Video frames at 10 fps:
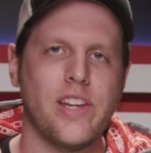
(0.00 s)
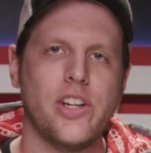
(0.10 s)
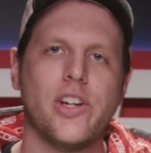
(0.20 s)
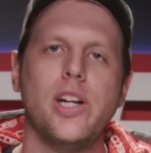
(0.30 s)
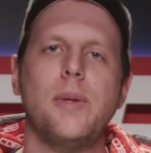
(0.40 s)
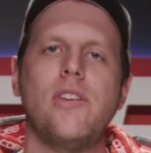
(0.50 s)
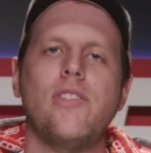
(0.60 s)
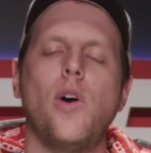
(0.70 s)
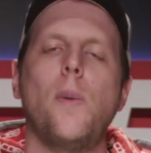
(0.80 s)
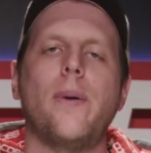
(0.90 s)
that you're gonna be
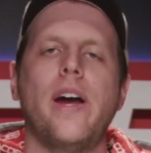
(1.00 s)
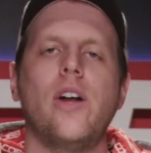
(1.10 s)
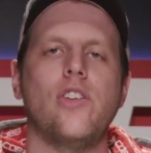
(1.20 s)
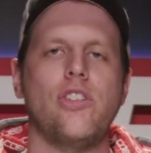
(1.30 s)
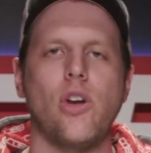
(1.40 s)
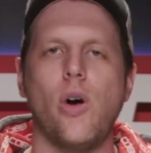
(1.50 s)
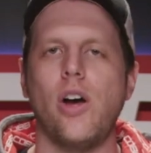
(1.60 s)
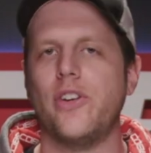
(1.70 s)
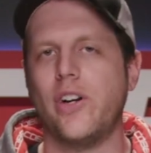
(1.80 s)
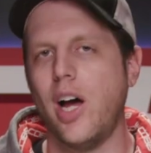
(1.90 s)
so proud to show
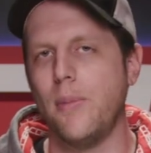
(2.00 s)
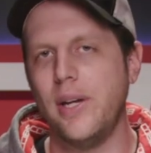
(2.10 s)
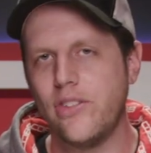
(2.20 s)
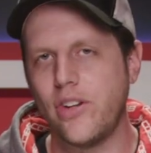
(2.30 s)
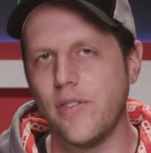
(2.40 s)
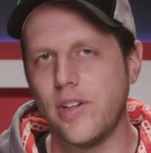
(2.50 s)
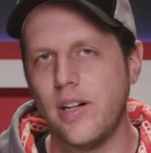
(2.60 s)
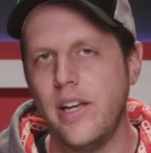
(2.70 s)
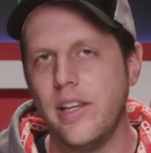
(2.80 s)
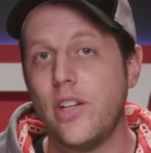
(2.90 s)
off your Cobb hitch cover